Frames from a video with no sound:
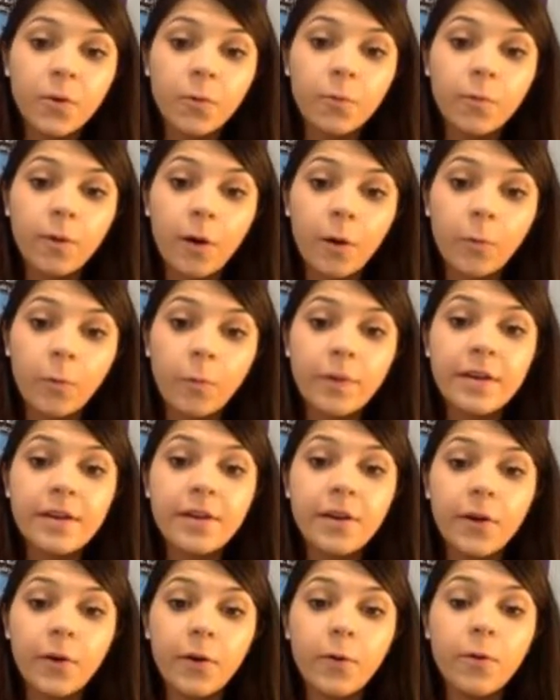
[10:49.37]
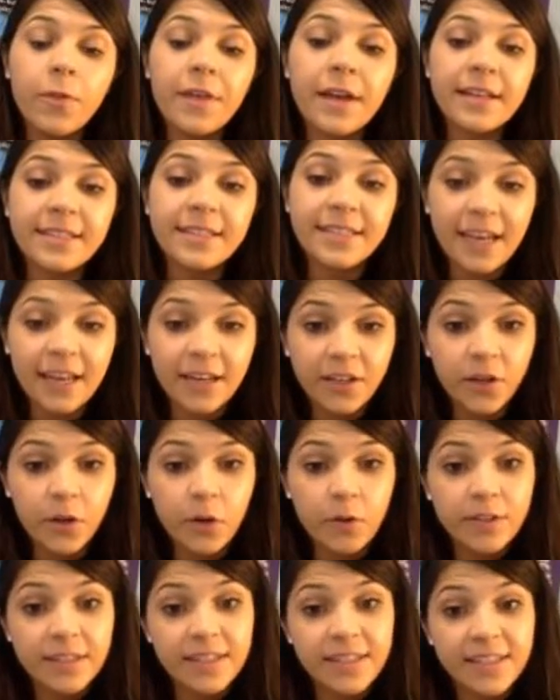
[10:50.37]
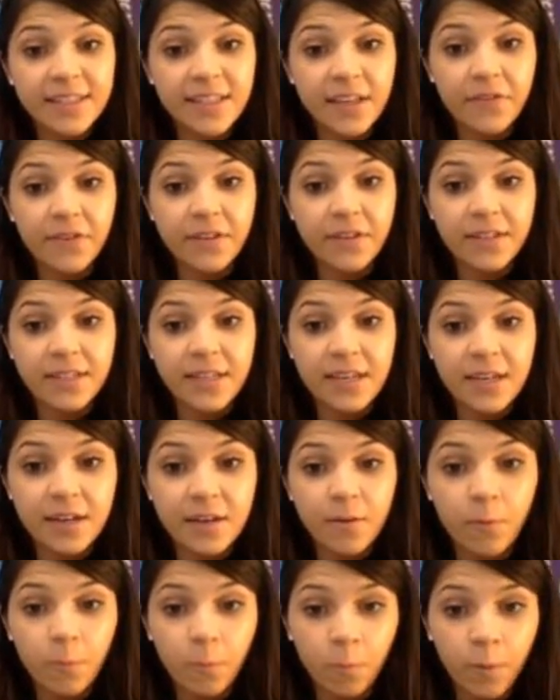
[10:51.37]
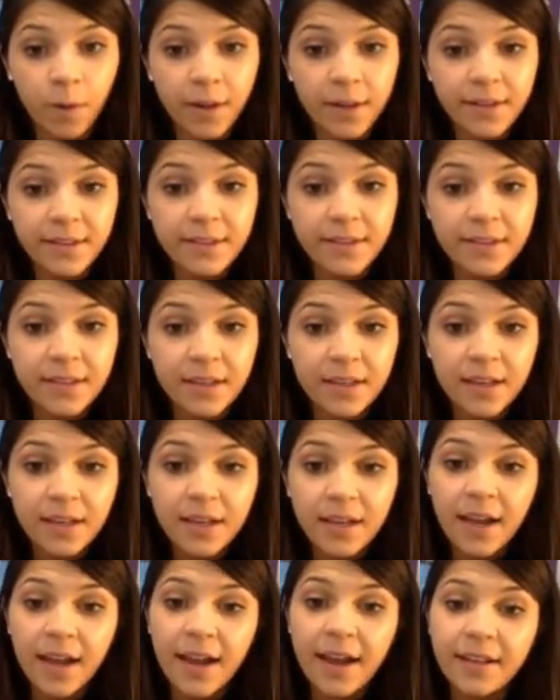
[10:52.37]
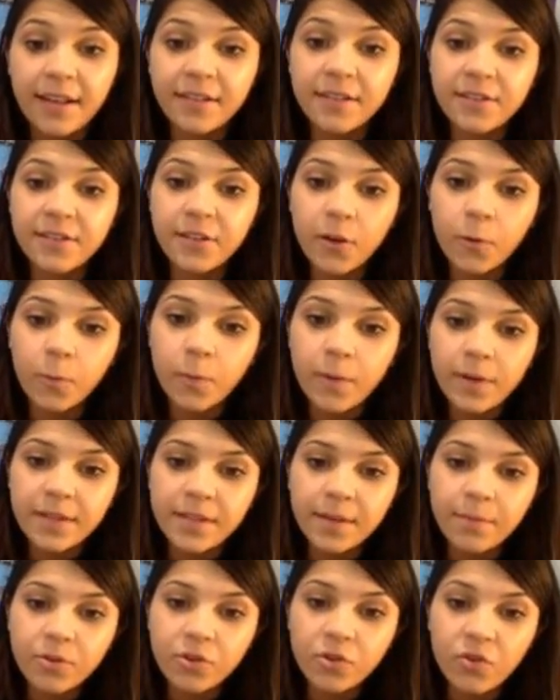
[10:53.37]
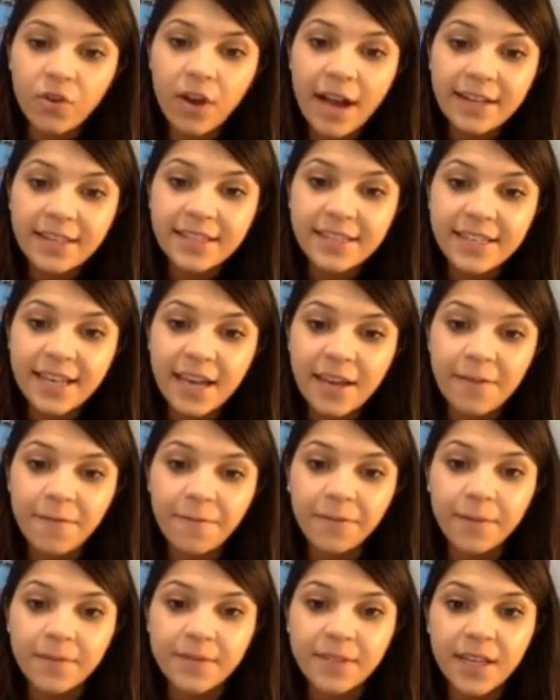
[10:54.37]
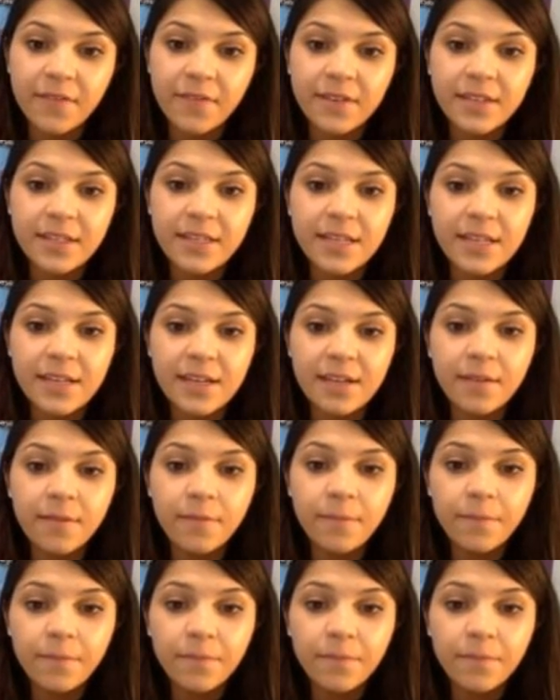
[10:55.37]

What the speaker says: Well, we know that 10 goes into 17 once, and so we subtract 10 from 17,